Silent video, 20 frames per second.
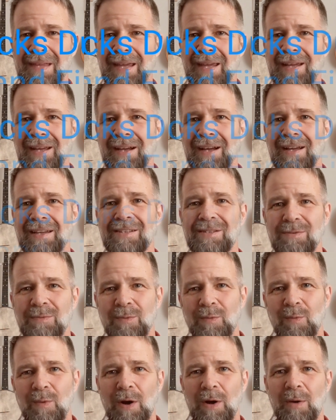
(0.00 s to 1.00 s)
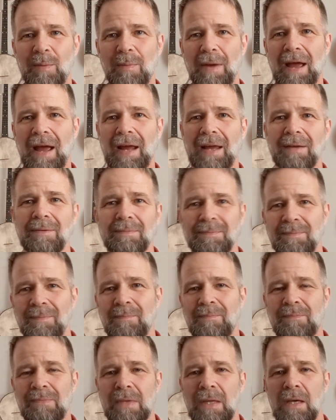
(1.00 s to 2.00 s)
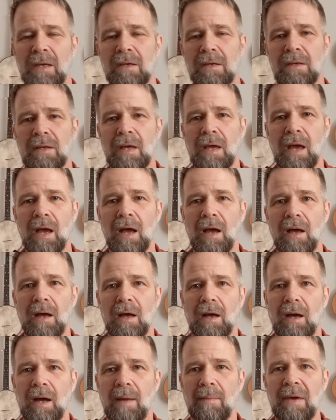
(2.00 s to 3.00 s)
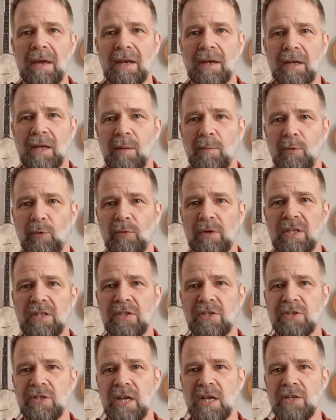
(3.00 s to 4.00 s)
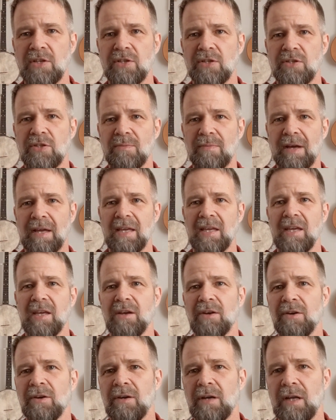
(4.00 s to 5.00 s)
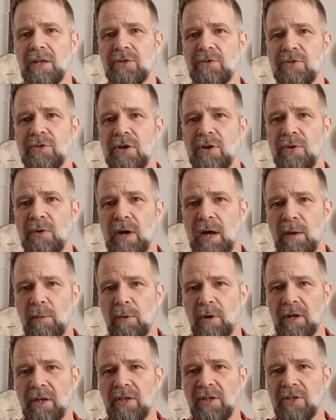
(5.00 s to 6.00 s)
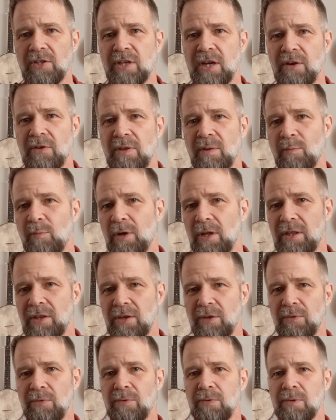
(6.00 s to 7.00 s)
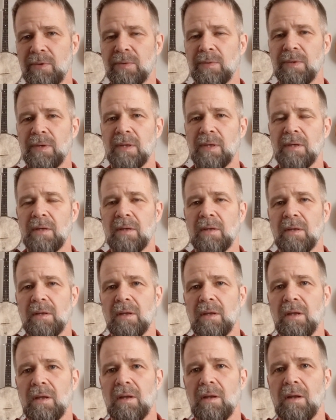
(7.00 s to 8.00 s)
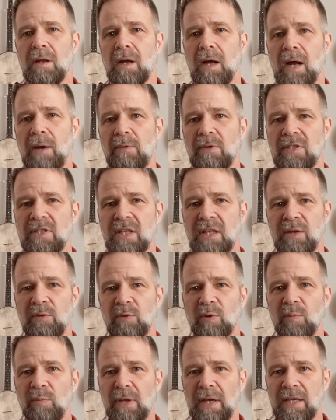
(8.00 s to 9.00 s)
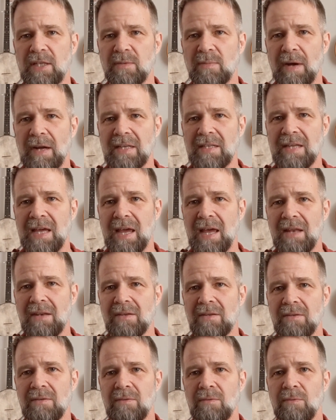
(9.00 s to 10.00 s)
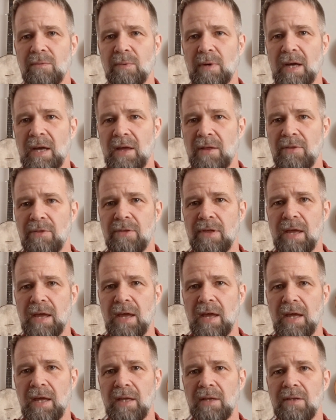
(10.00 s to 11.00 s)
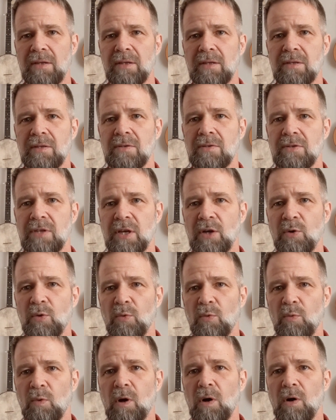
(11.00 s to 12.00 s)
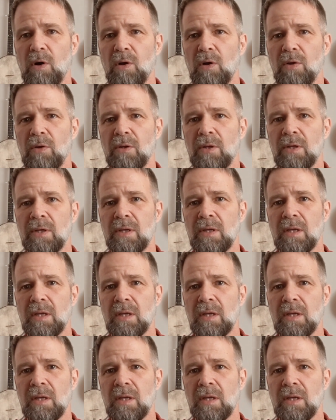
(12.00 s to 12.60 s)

Hey guys, welcome back. I made a couple recent changes to my gear, and so I wanted to share them with you. I recently replaced my tent with a single wall